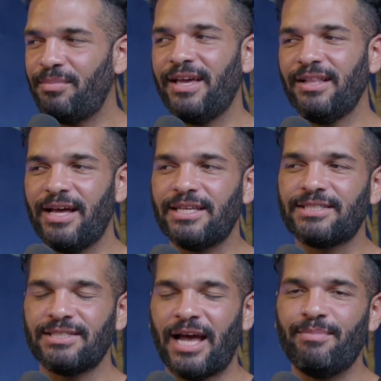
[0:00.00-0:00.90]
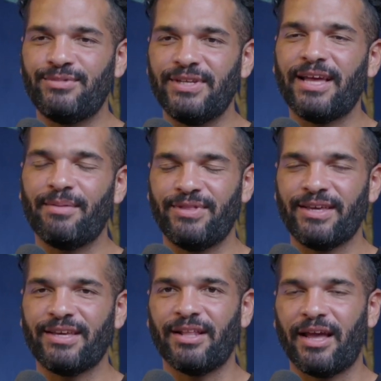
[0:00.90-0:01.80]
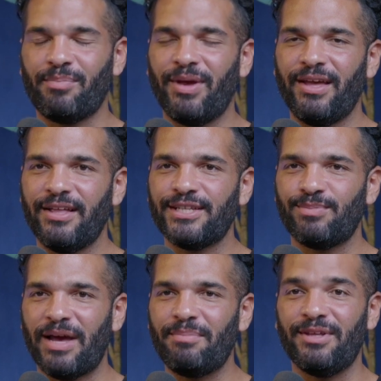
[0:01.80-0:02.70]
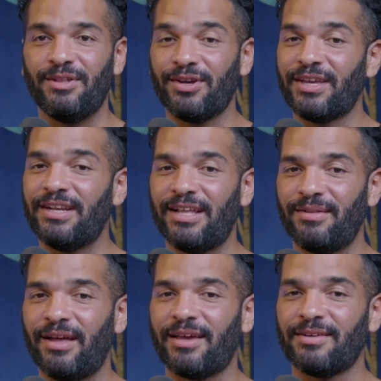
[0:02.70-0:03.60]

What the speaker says: Payless. I'm thinking like Payless might be looking at like